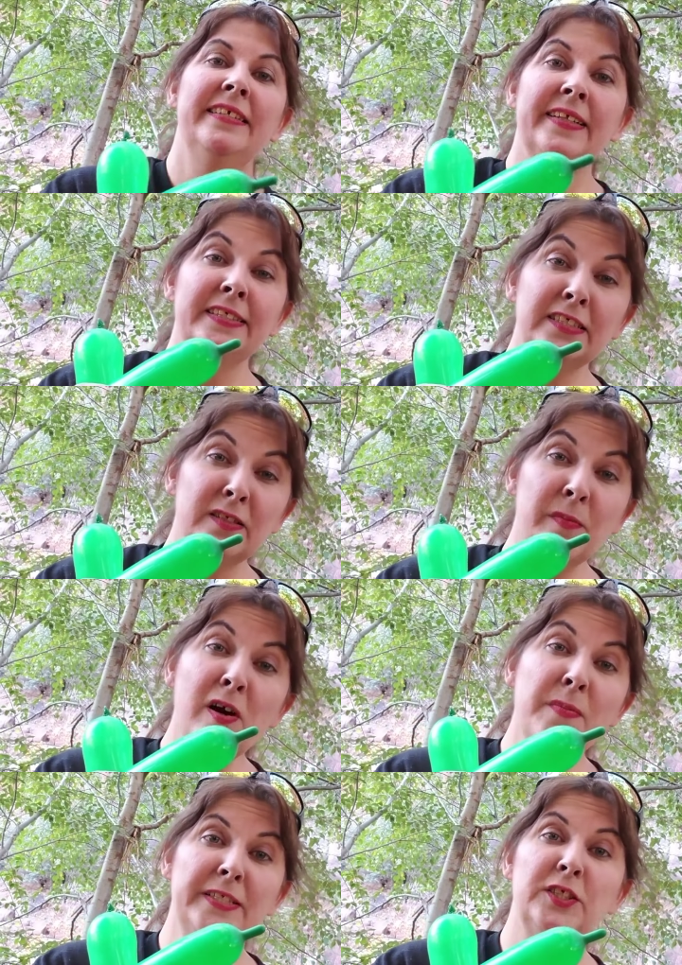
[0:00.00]
Now this is a
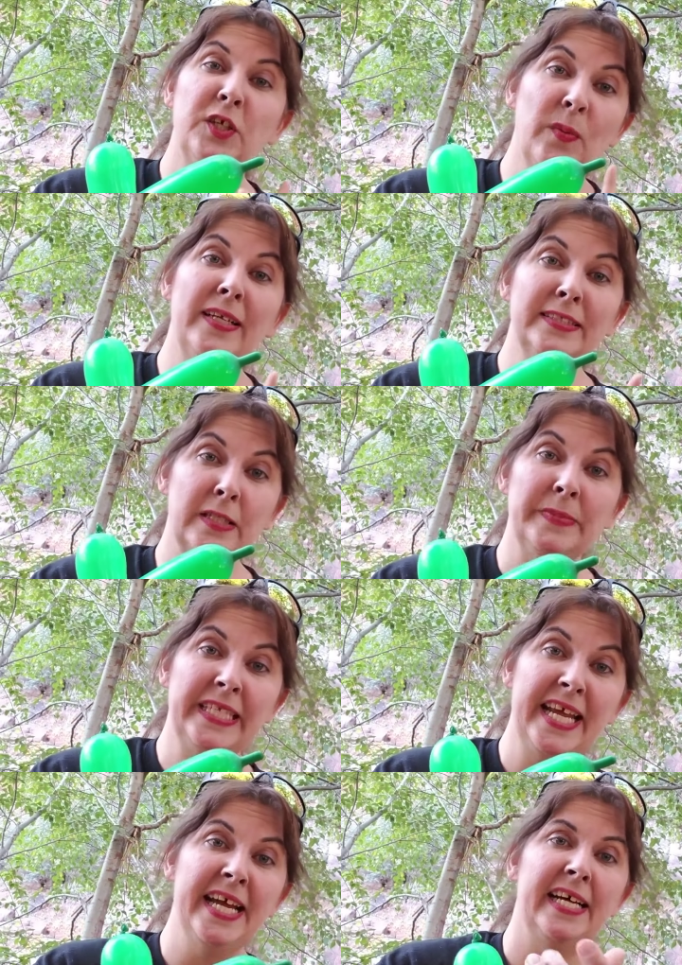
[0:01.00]
mermaid, so you want some
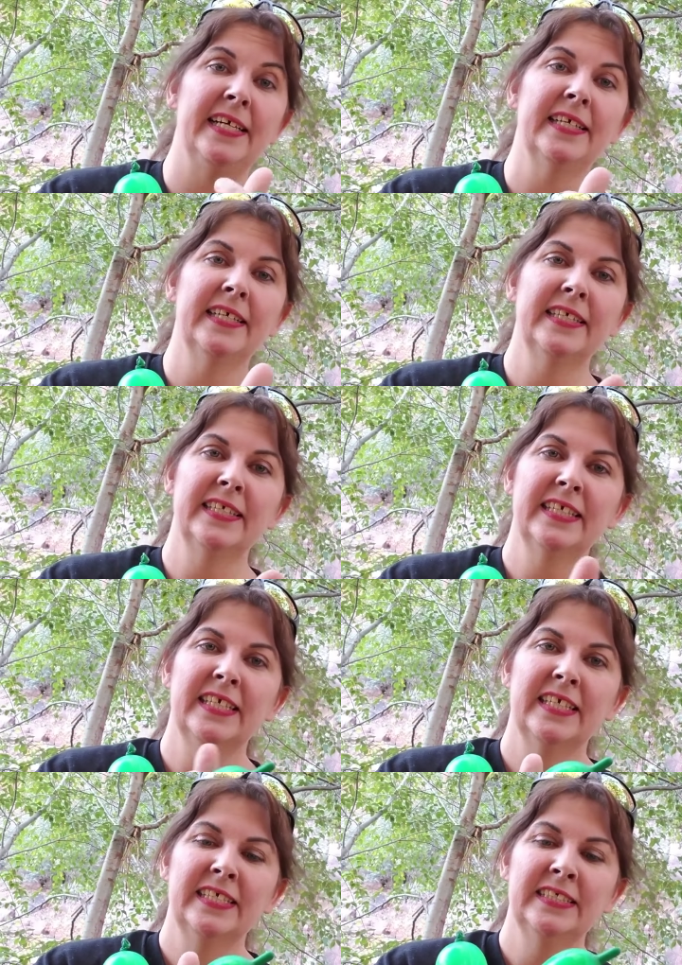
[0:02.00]
tail.
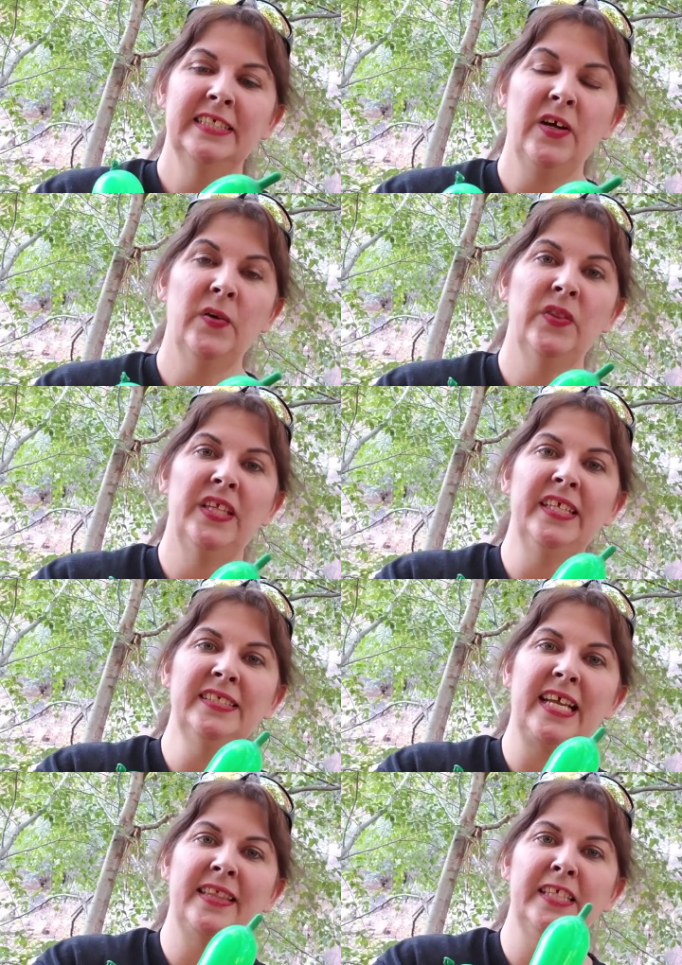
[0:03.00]
So this,
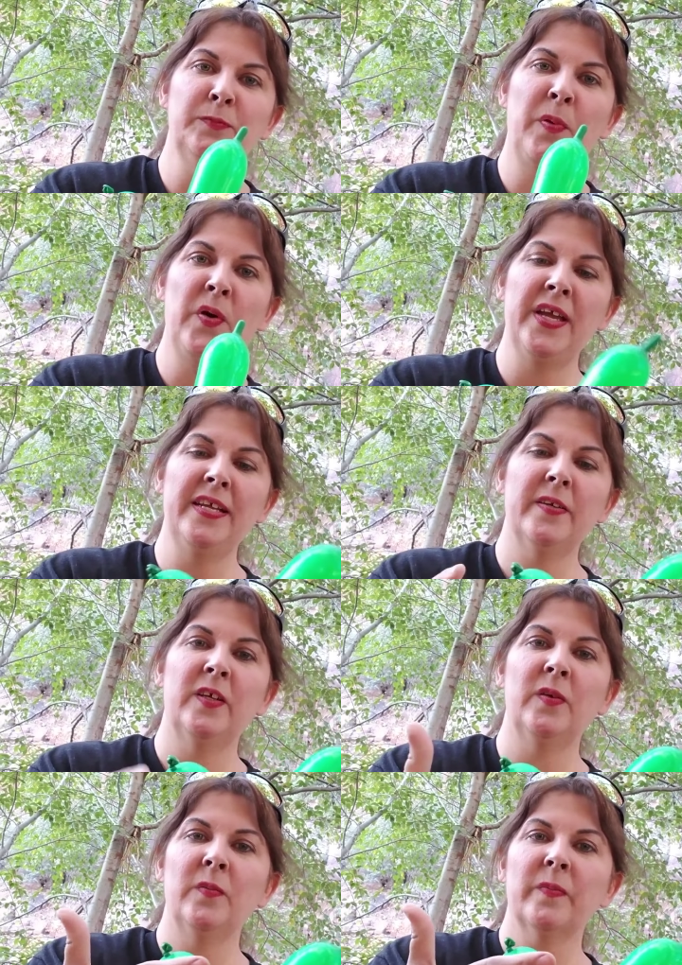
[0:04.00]
at this point,
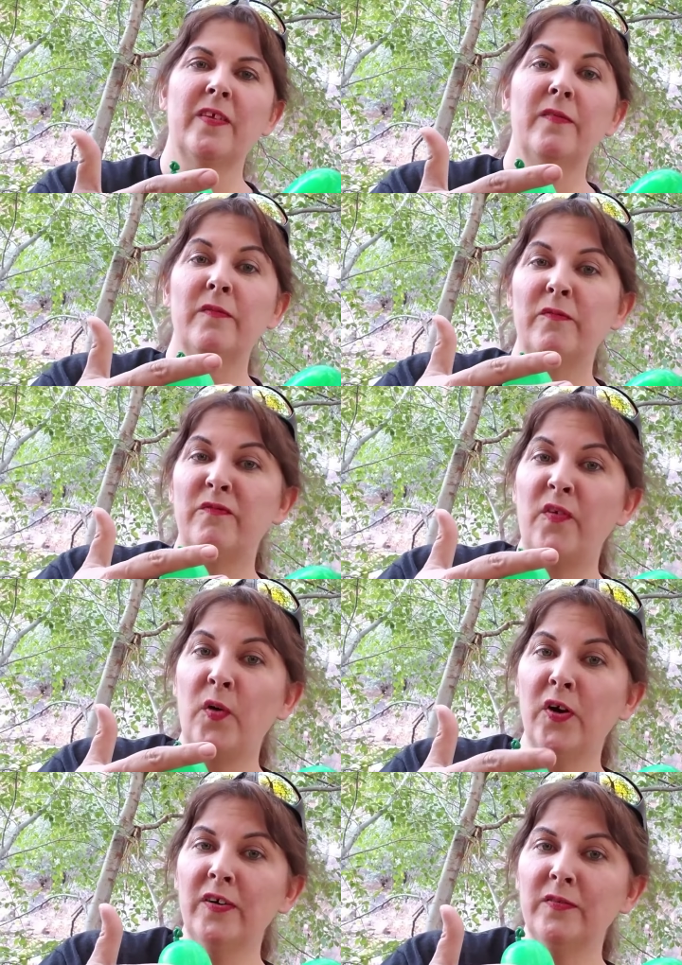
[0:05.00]

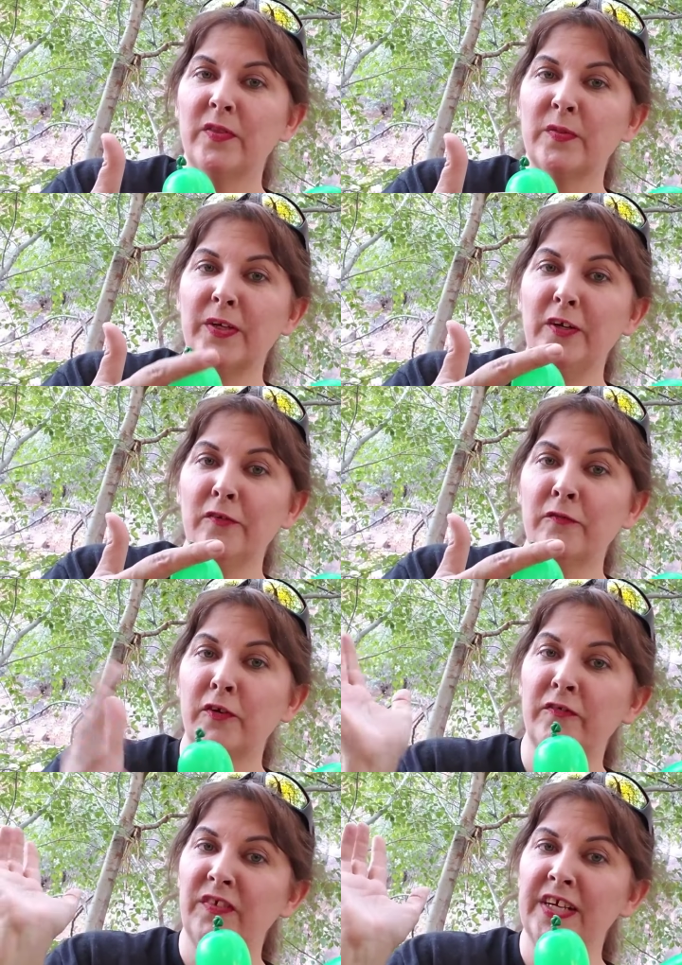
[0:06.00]
four, three or
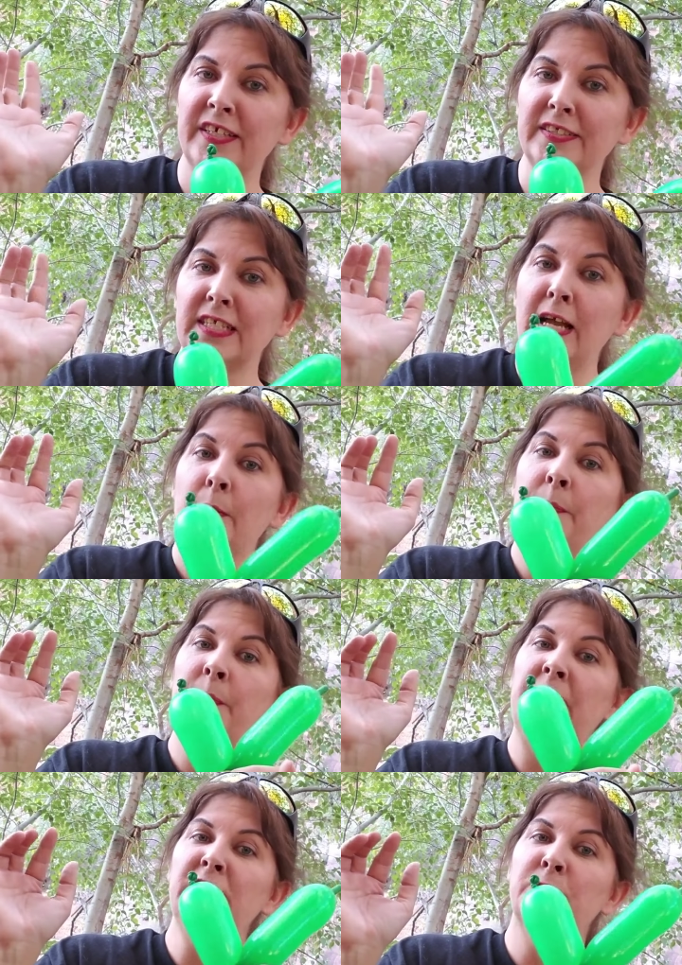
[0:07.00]
four fingers,
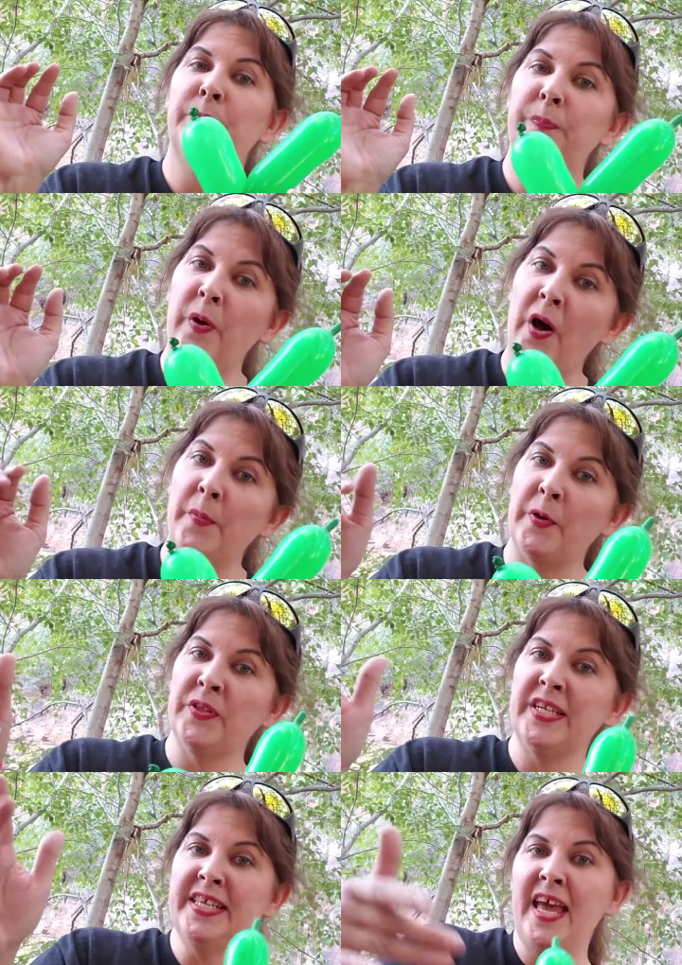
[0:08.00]
pinch
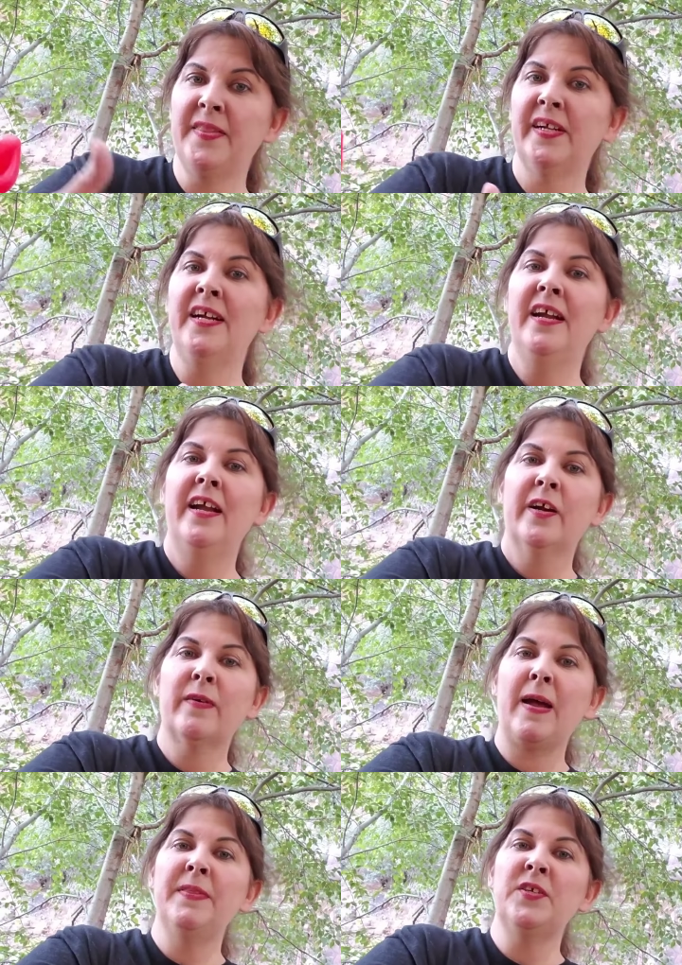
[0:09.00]
both together,
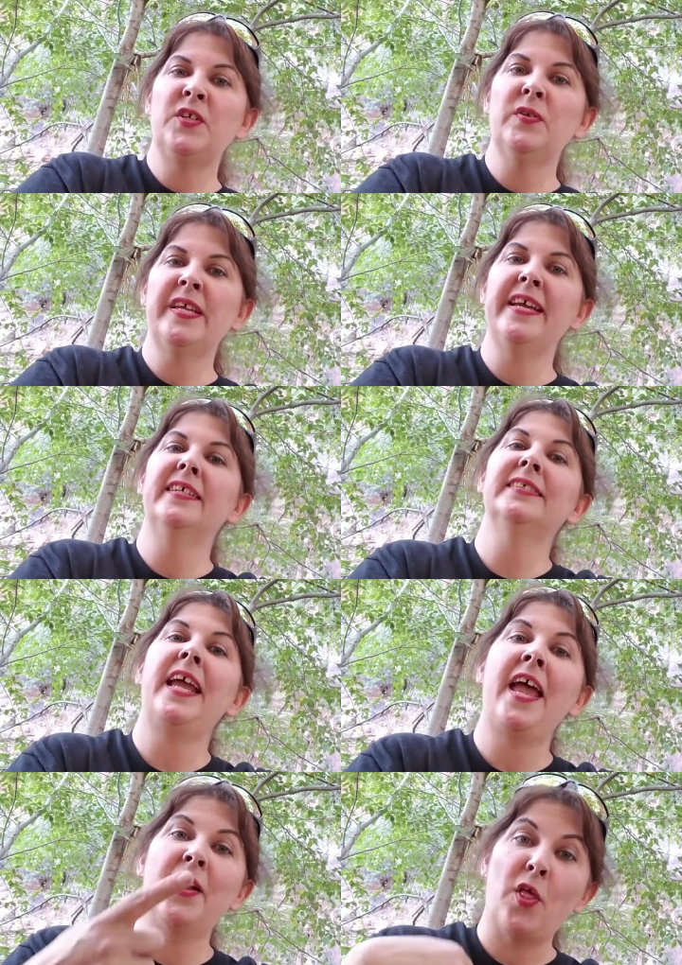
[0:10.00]
grab the two tails,
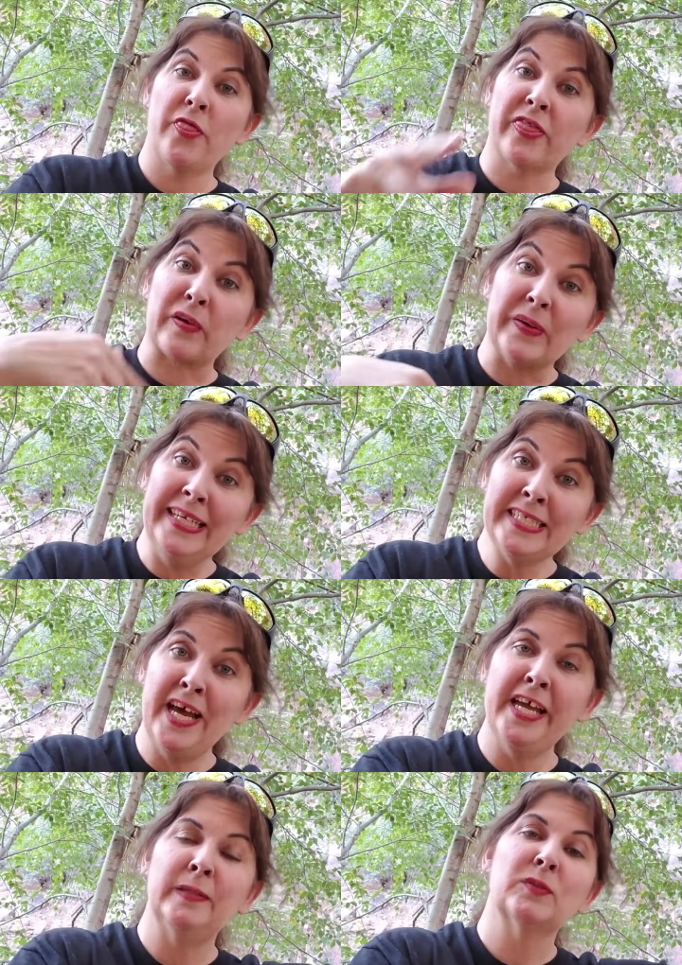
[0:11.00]
and three
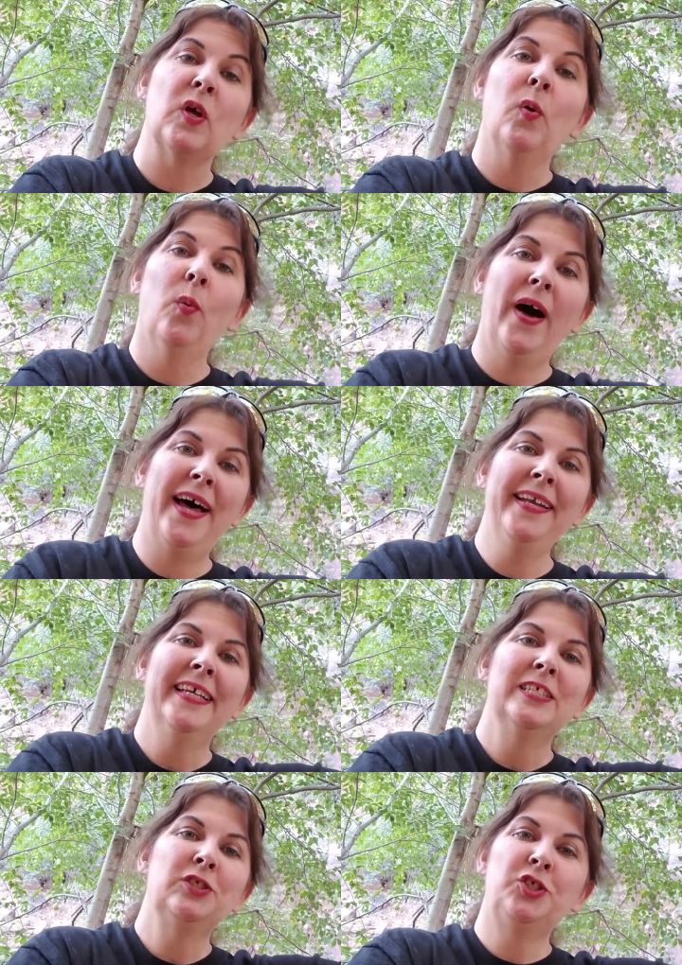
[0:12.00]
times. One,
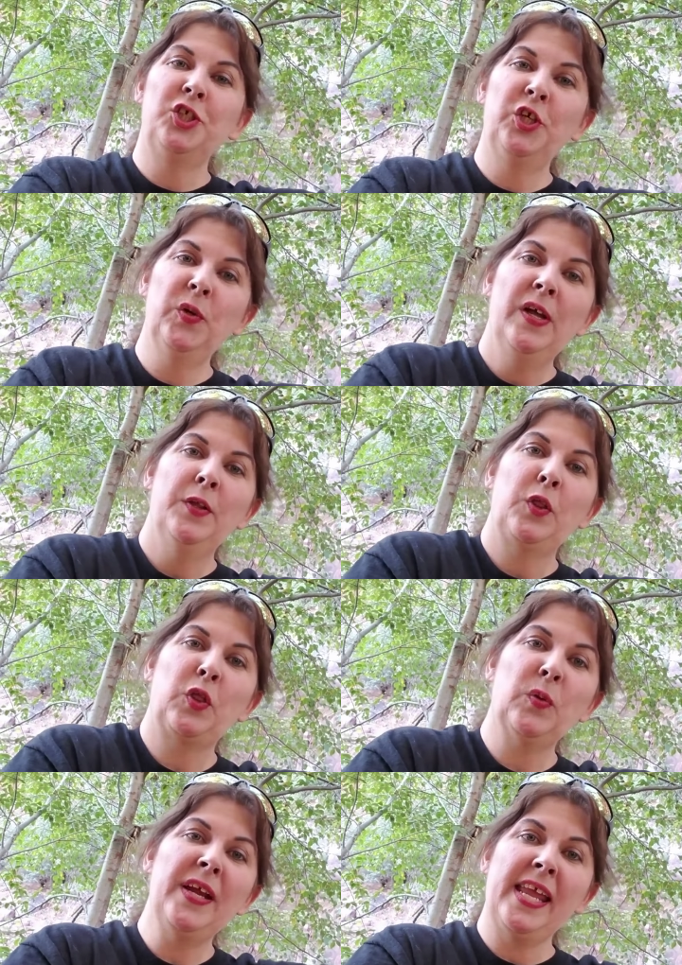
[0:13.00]
two,
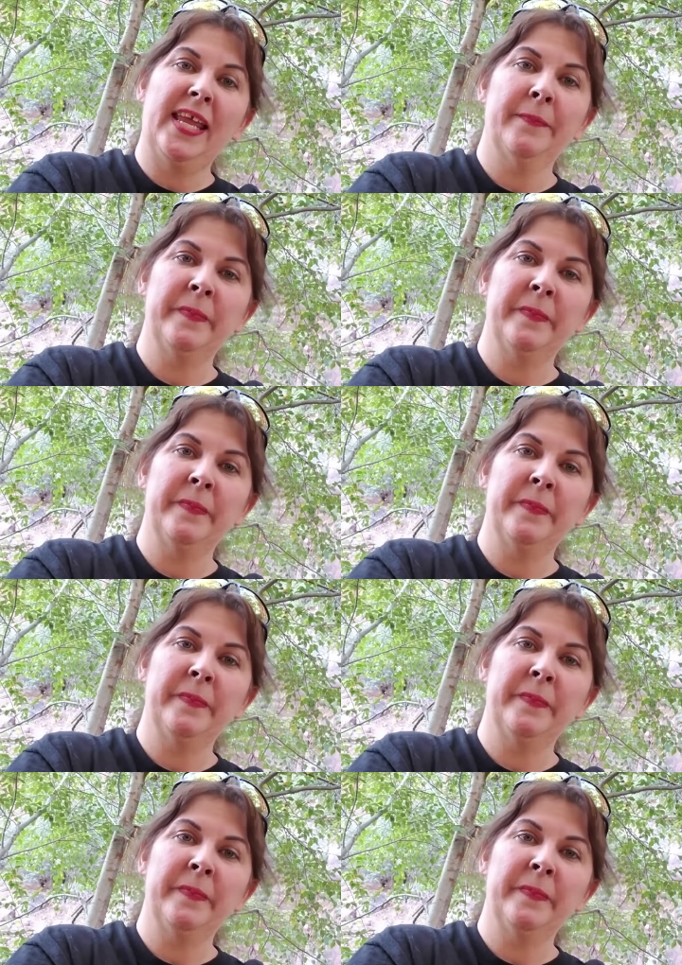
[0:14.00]
three.